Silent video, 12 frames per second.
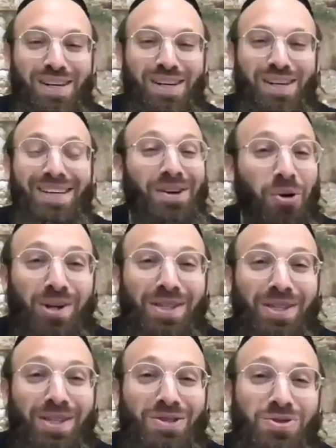He didn't know
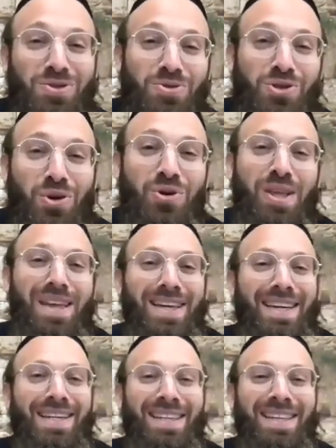what to do. So
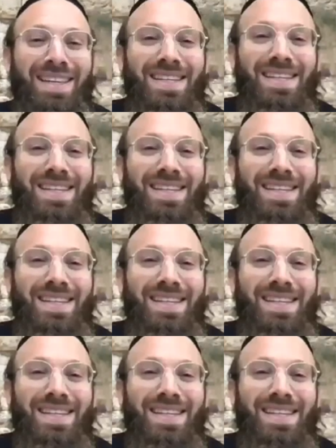he